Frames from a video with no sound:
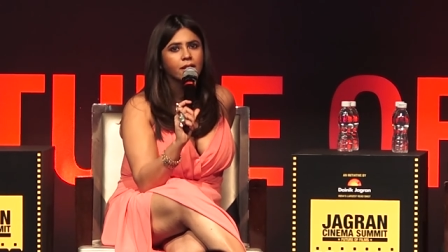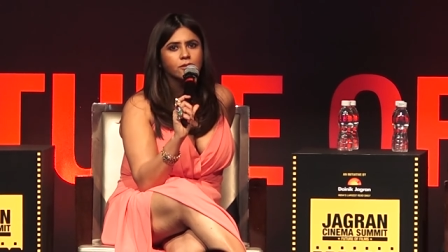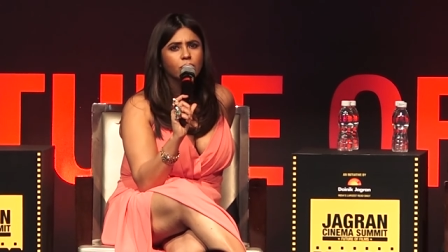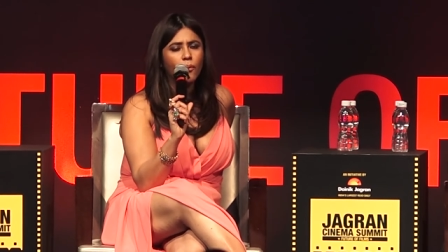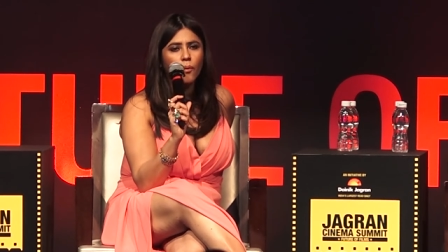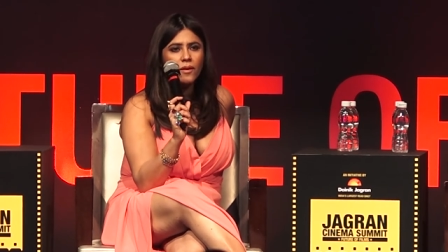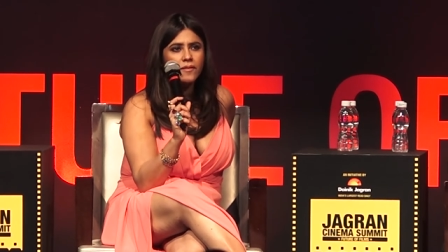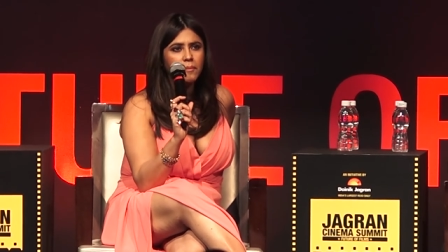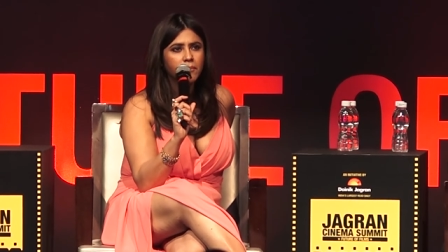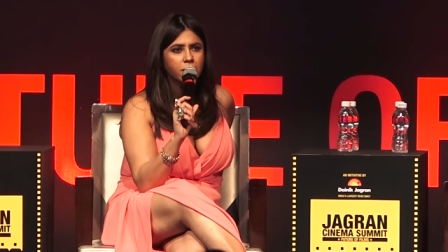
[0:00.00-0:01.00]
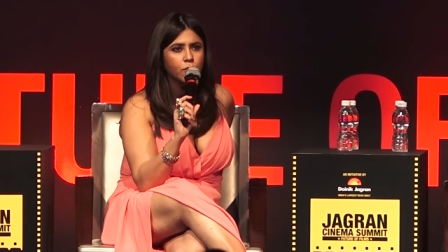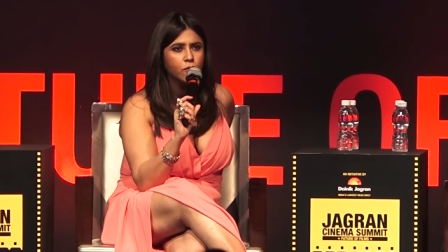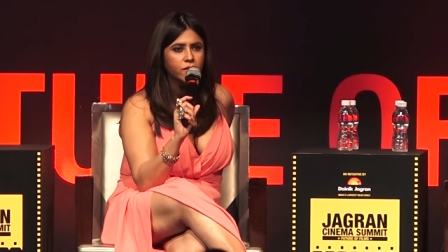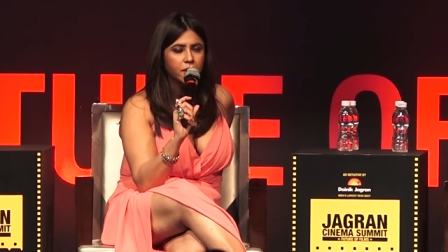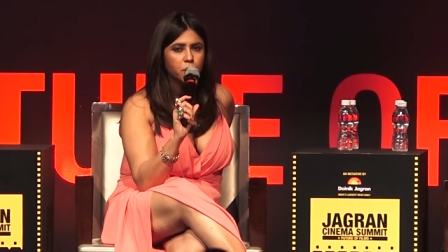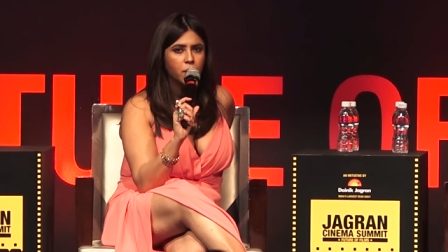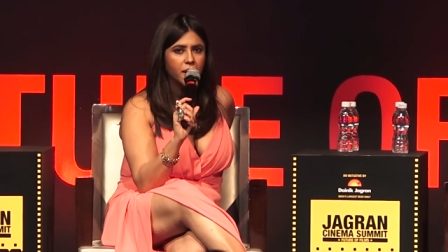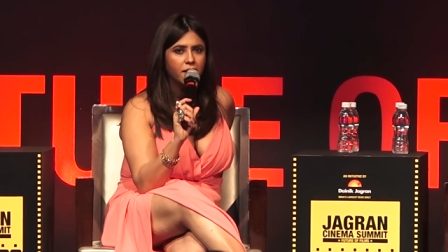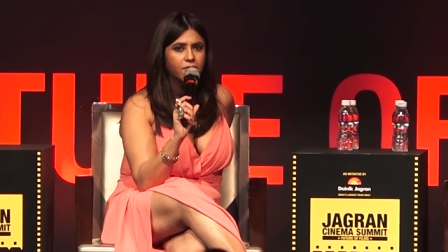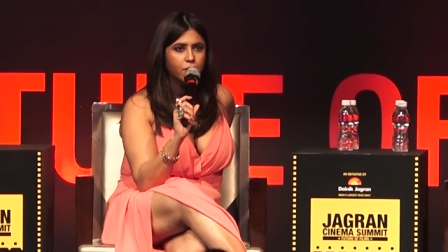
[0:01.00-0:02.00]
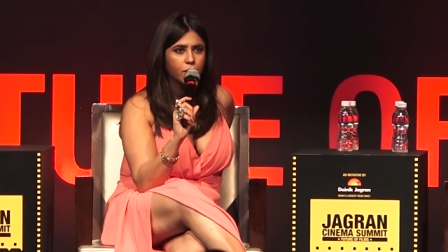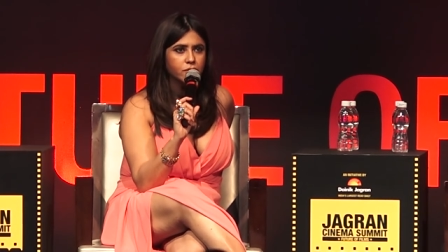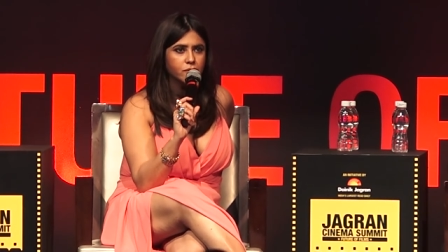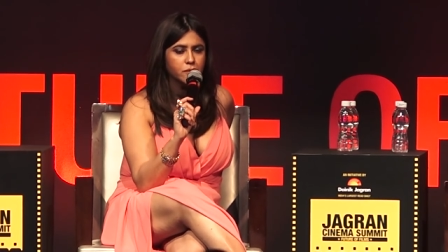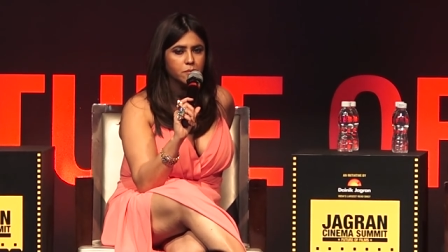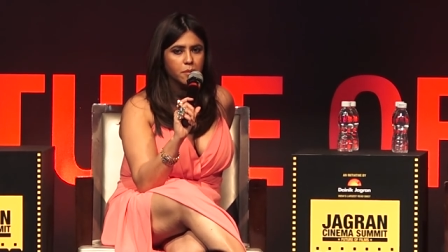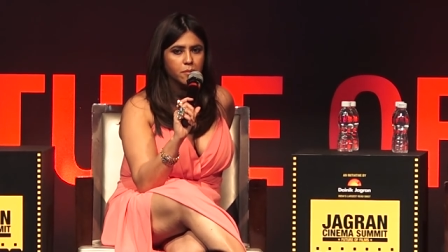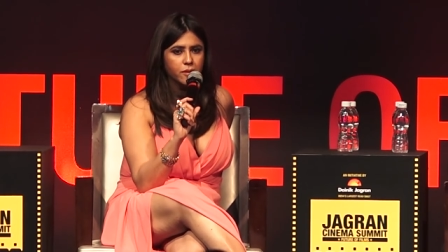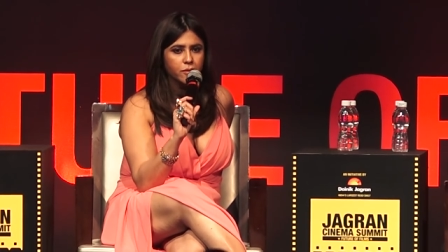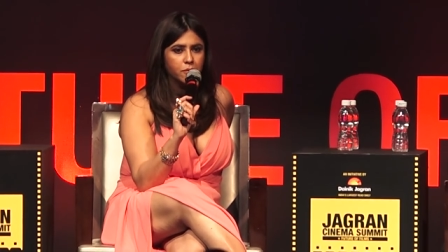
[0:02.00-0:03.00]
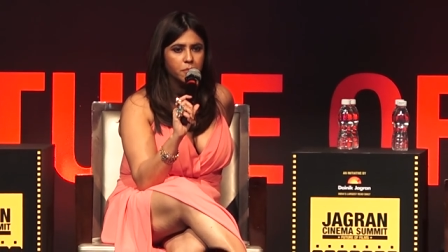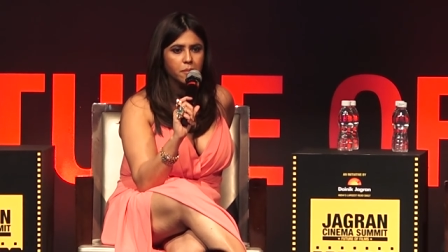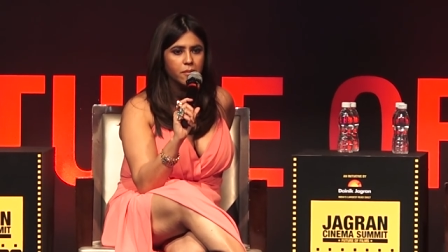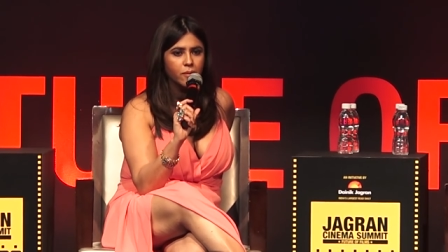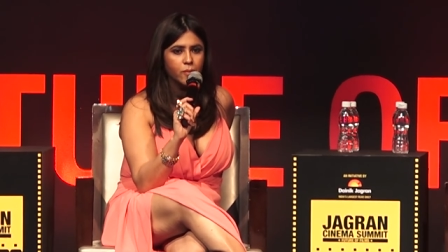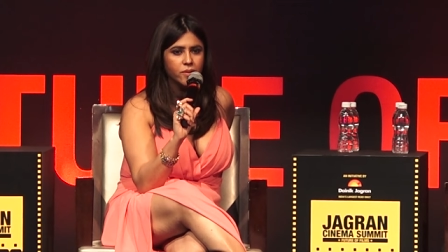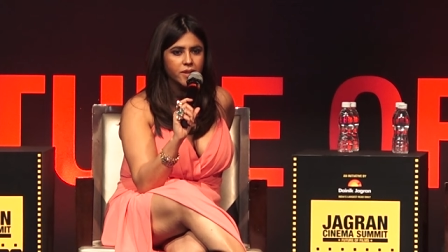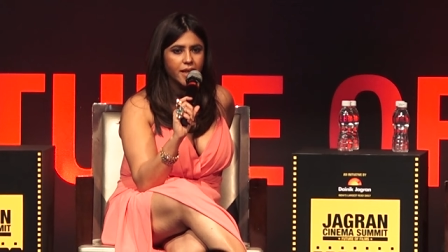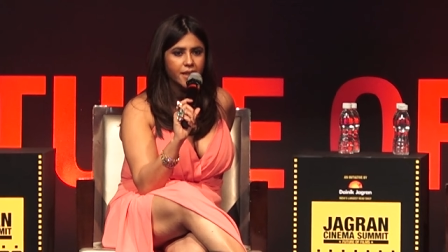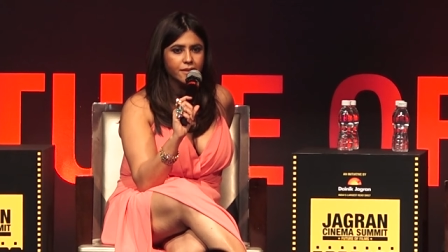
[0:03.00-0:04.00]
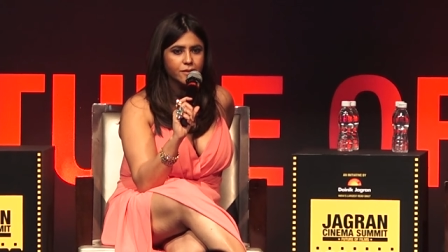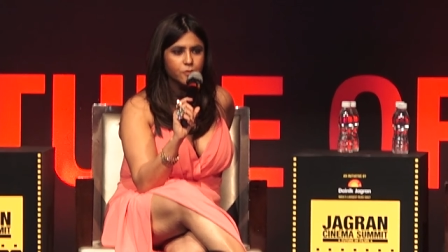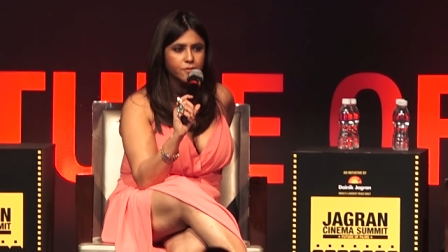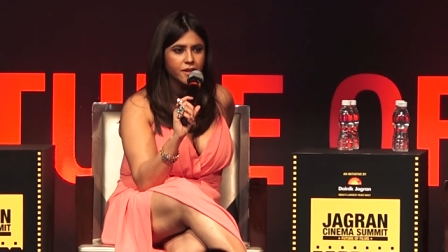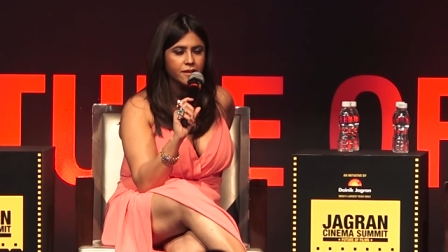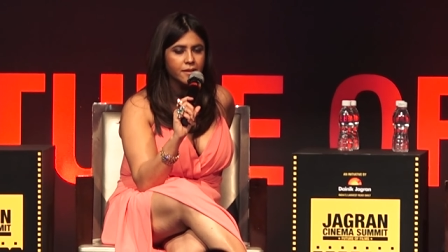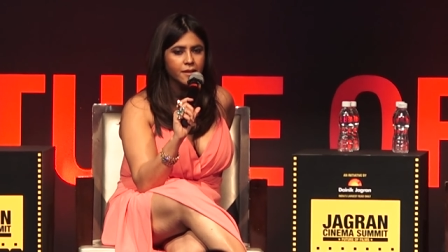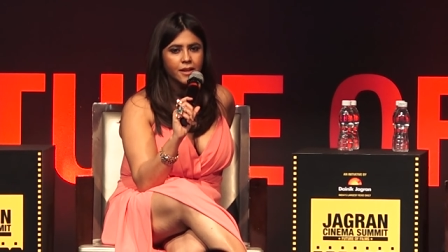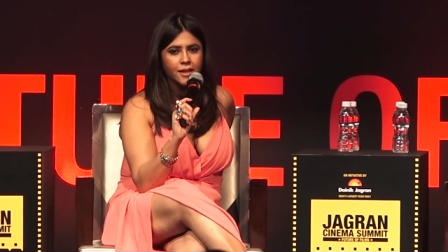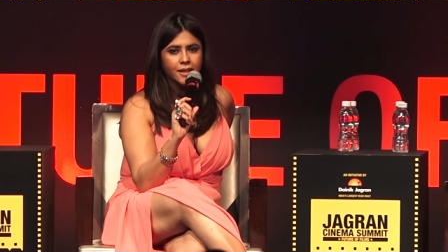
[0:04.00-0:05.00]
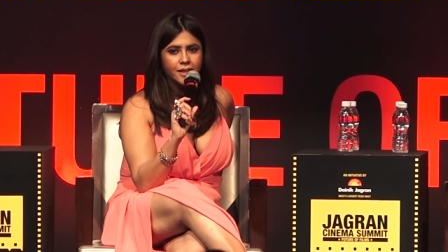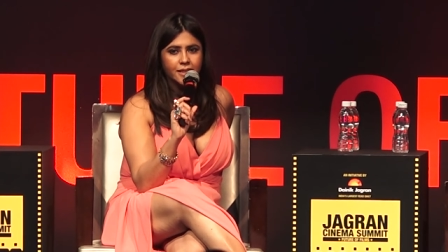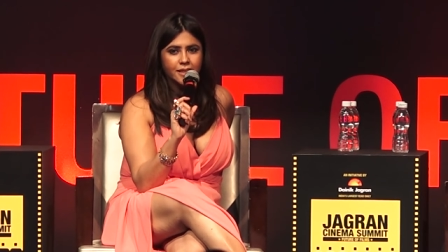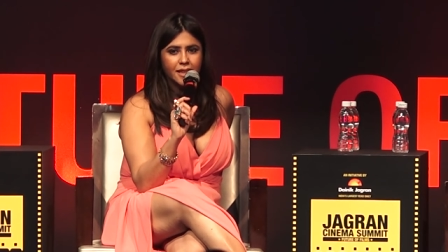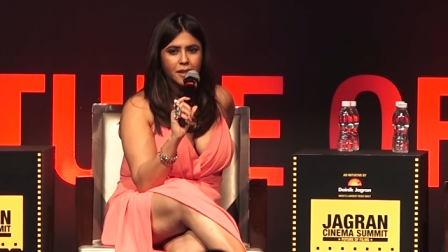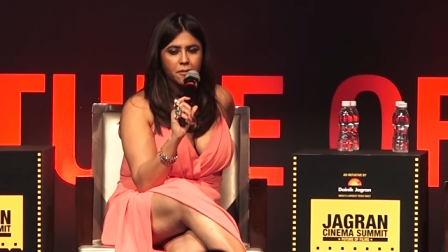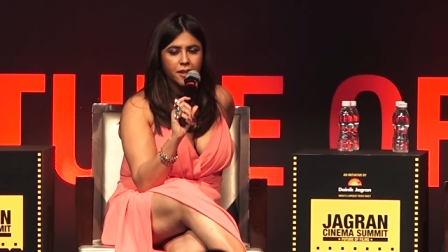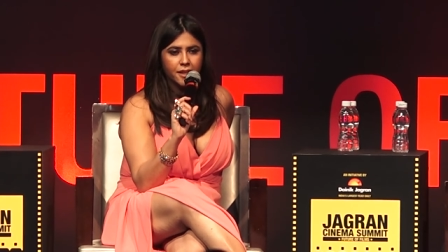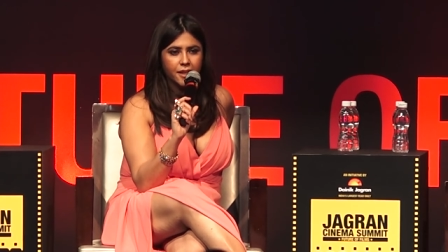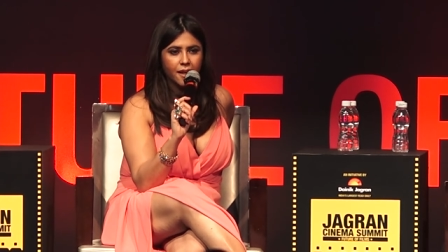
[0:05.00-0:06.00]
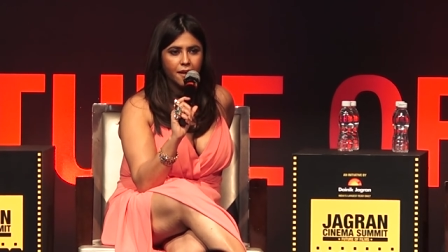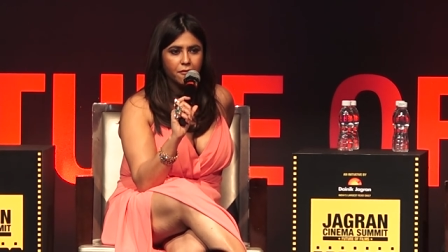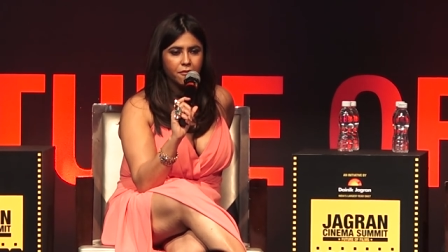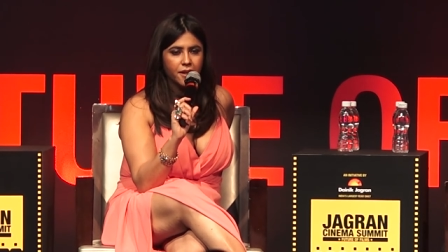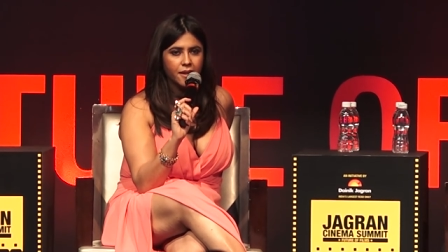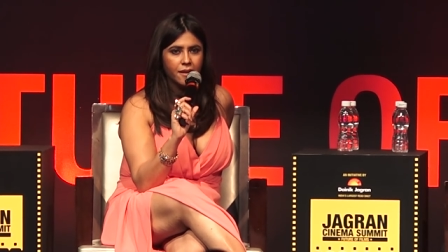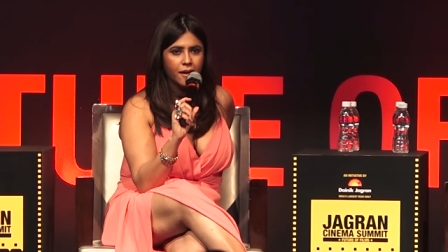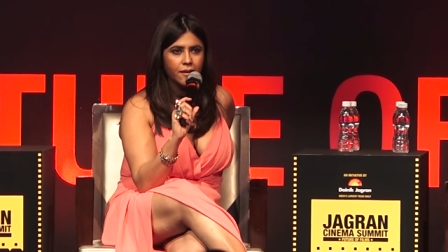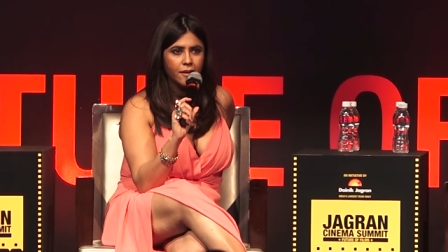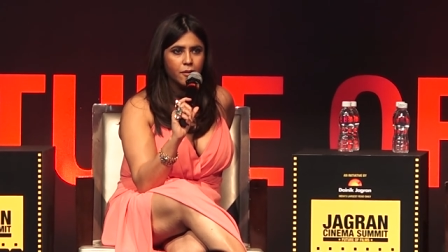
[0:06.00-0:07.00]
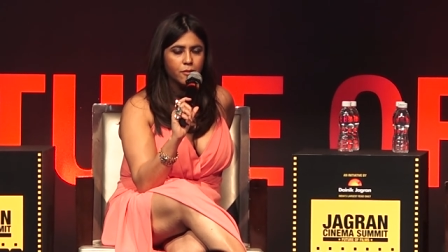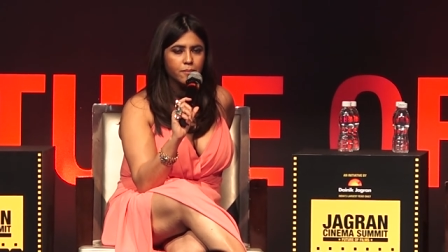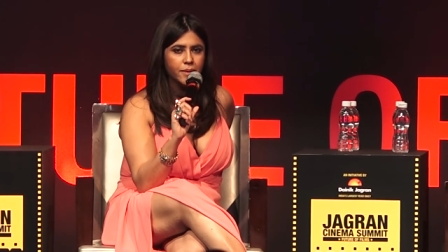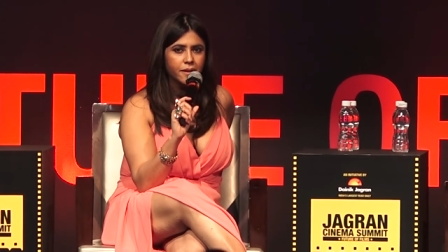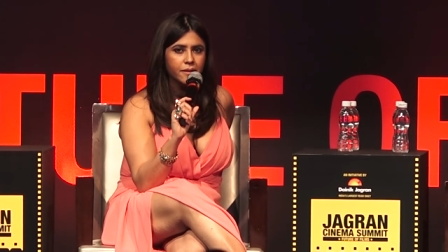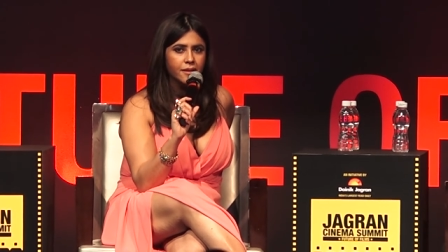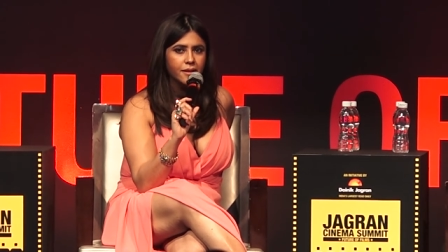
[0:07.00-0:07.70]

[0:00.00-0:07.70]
So all of them who've done well, of course you remember. You remember all the actors who've done decently well in life and are now big.